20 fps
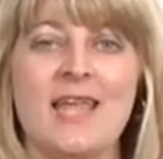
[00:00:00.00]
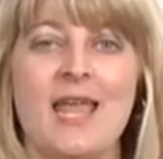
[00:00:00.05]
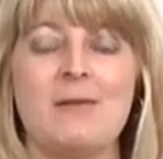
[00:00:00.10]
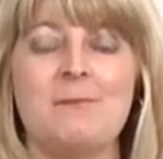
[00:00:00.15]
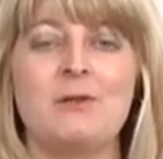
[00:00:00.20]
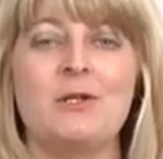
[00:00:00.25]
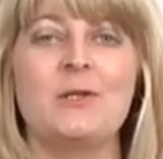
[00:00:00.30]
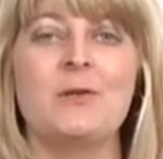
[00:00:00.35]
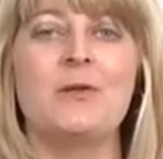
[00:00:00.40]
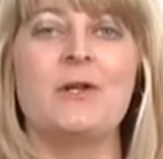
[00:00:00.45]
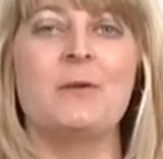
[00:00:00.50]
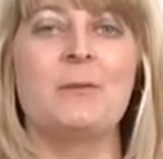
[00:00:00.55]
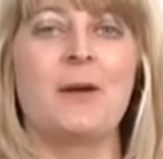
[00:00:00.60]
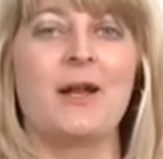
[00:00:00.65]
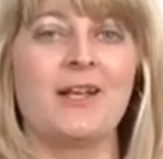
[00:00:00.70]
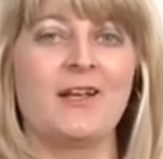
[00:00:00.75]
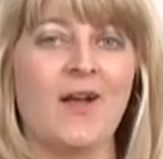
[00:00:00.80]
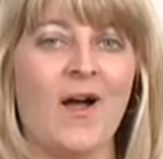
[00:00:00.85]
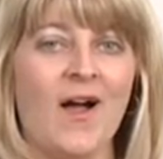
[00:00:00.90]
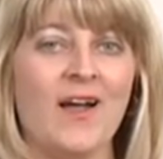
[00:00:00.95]
game, including what
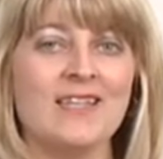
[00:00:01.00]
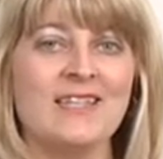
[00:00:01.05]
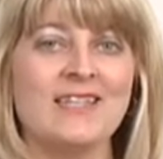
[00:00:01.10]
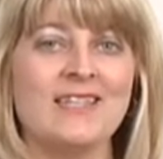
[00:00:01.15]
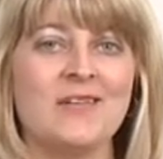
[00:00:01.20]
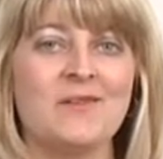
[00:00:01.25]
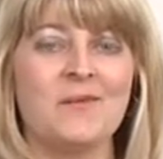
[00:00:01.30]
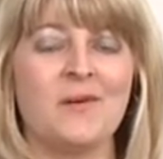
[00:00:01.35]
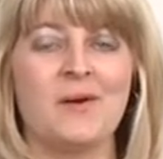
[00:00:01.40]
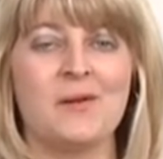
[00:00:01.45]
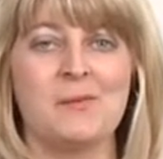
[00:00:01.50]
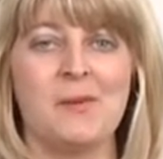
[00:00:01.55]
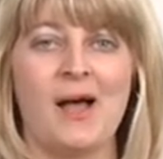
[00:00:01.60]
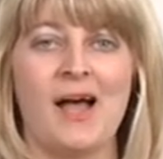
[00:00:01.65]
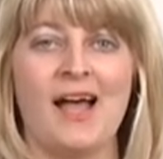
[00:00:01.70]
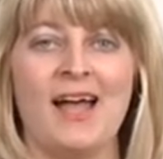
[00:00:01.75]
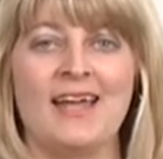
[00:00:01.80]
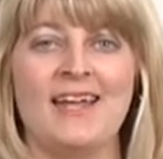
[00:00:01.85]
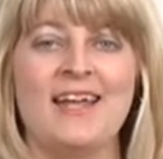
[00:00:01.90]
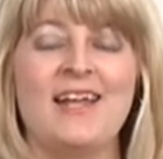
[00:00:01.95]
it costs and where to
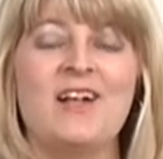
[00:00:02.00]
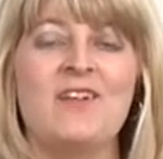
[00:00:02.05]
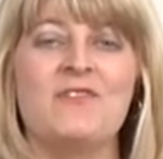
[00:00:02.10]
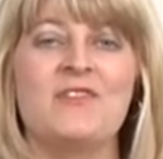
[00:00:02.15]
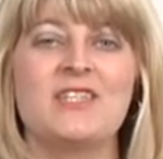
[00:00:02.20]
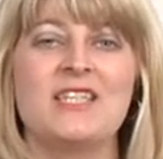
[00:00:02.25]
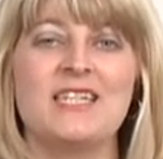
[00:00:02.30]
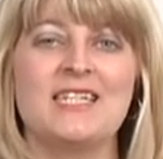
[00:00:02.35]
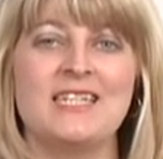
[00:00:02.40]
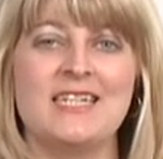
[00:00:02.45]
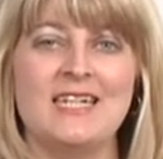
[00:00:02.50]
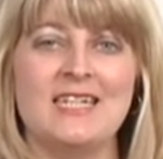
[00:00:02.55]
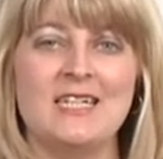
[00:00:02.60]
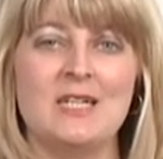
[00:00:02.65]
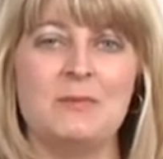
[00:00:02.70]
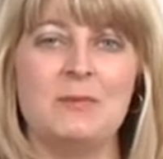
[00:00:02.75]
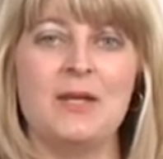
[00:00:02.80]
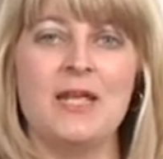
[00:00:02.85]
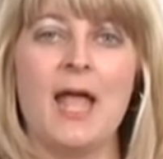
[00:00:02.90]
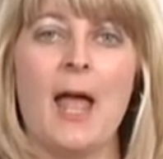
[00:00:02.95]
buy, visit
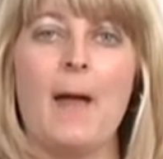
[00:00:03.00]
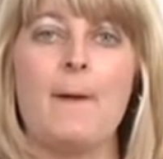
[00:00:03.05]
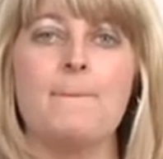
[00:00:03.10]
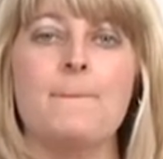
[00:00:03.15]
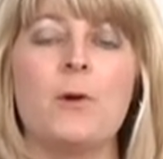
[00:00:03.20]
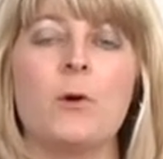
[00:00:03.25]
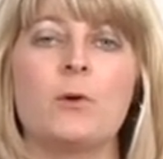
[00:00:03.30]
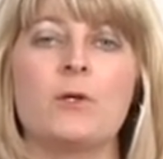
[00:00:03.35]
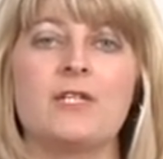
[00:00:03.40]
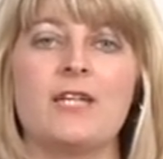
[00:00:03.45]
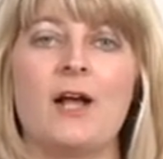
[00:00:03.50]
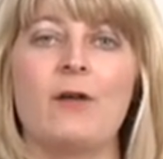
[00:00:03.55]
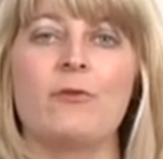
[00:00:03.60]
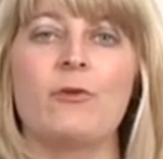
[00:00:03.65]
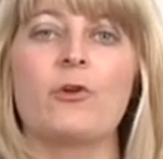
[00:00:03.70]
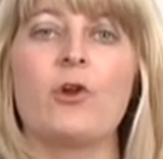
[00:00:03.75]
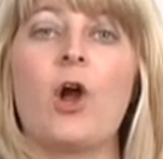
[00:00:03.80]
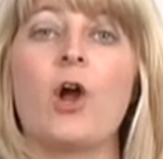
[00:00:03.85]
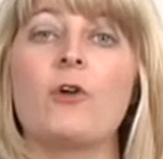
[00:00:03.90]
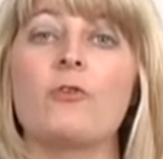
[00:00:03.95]
TTPM or
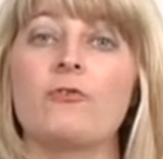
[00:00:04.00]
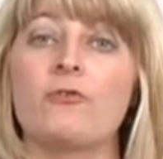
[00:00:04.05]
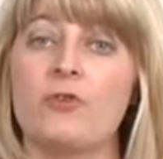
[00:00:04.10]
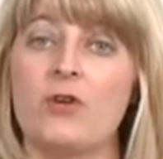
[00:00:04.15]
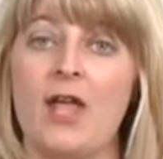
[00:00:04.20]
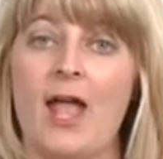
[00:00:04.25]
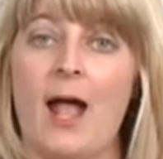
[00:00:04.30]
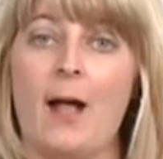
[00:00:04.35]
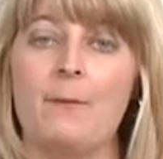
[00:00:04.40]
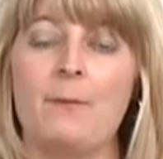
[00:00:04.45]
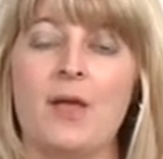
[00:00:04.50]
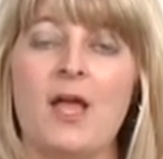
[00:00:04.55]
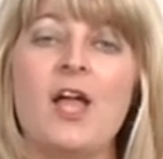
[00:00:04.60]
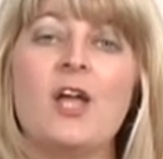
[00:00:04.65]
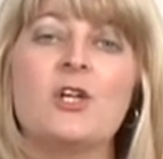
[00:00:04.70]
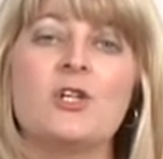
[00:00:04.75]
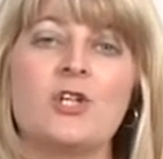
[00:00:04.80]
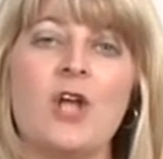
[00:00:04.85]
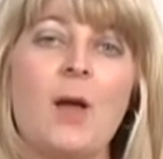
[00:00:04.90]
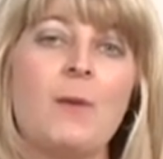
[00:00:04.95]
download our free app.
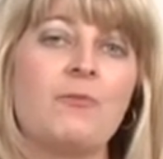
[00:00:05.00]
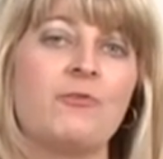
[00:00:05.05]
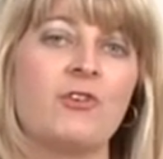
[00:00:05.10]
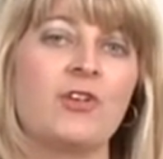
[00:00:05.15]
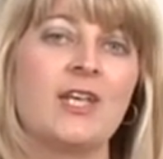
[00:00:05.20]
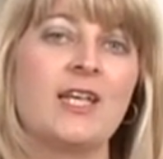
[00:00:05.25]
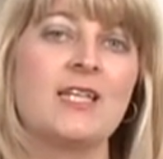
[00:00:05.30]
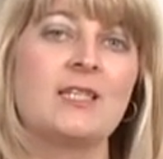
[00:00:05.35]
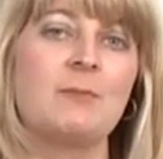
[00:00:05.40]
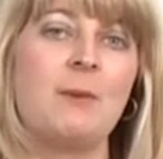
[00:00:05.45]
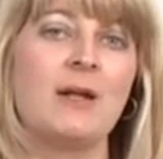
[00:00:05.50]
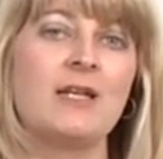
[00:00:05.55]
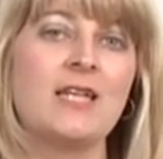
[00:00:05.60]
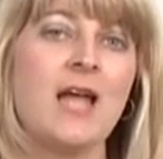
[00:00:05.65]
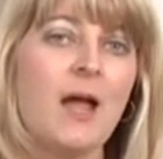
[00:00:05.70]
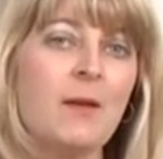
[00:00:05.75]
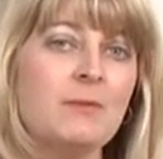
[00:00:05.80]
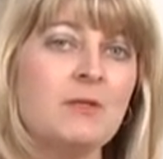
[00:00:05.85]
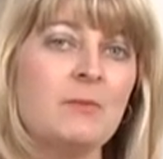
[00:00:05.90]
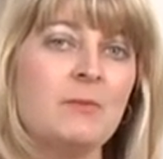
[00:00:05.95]
Shop for Kids by
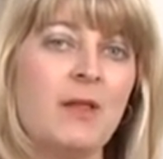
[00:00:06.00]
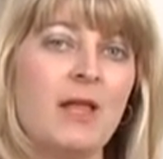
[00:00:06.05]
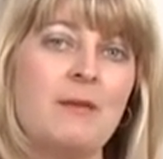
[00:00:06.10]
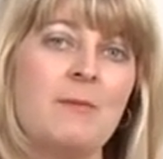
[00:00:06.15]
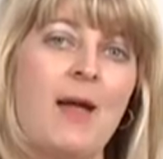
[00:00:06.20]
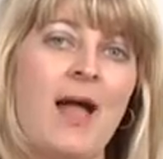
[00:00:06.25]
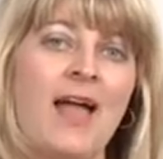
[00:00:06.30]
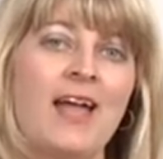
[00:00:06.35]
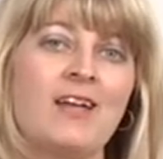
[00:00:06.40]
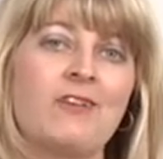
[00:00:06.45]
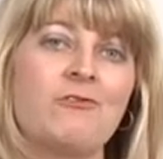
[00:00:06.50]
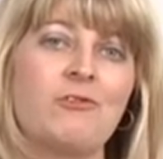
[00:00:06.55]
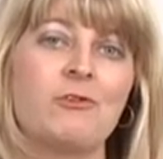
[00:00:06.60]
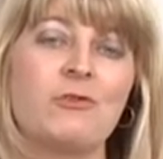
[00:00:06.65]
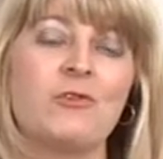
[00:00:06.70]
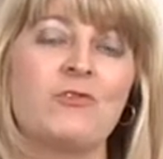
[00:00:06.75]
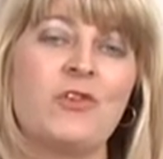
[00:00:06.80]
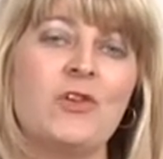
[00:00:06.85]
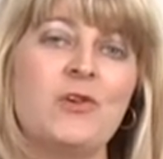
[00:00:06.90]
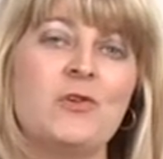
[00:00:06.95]
Time to Play Mag for
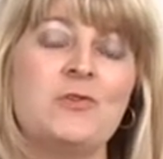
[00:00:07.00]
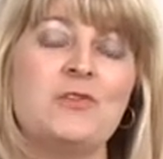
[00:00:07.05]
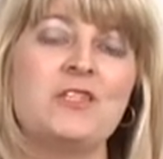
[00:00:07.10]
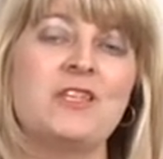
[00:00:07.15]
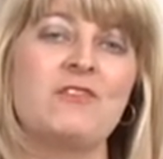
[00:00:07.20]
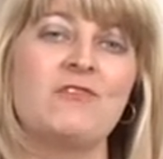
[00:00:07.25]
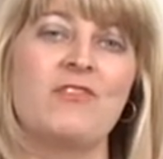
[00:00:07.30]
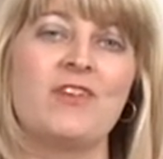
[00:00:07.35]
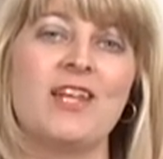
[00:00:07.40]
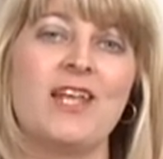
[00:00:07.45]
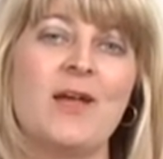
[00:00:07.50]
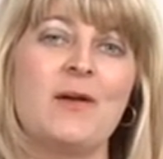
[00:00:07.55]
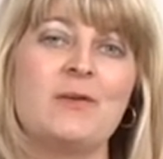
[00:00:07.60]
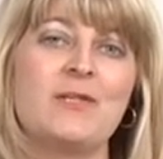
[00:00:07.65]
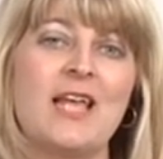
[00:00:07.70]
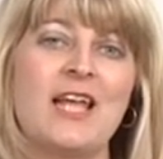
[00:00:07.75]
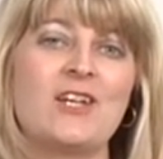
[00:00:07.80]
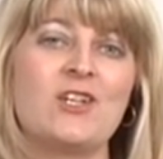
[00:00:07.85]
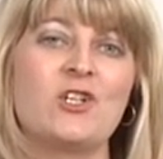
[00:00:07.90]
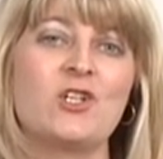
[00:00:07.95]
reviews, videos,
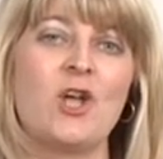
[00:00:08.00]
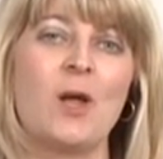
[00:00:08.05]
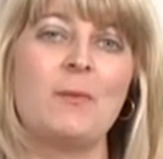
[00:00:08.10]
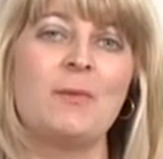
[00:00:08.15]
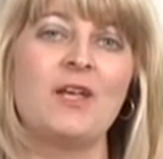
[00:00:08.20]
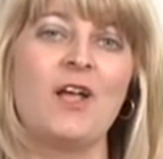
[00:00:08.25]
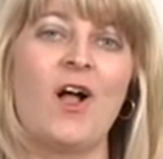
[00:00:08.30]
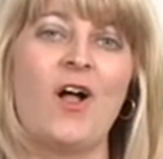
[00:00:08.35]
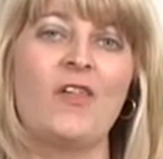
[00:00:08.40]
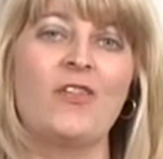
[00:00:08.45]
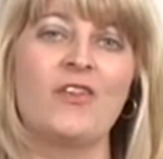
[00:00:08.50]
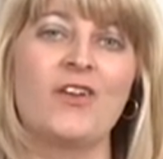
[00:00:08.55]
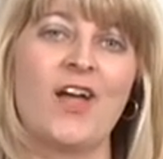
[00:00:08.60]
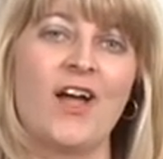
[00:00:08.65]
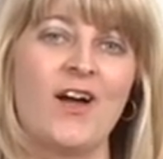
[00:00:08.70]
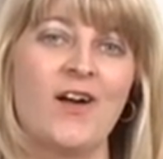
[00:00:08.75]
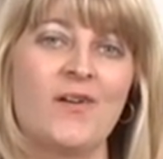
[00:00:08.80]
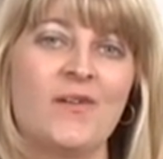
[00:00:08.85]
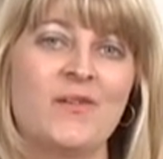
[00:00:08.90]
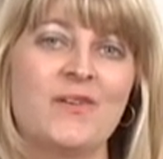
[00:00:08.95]
and shopping on the
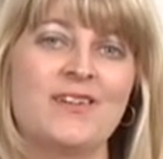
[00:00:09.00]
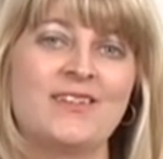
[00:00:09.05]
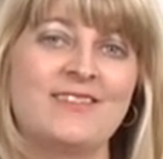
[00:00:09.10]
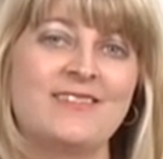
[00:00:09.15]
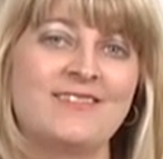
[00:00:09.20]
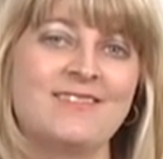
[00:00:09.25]
go.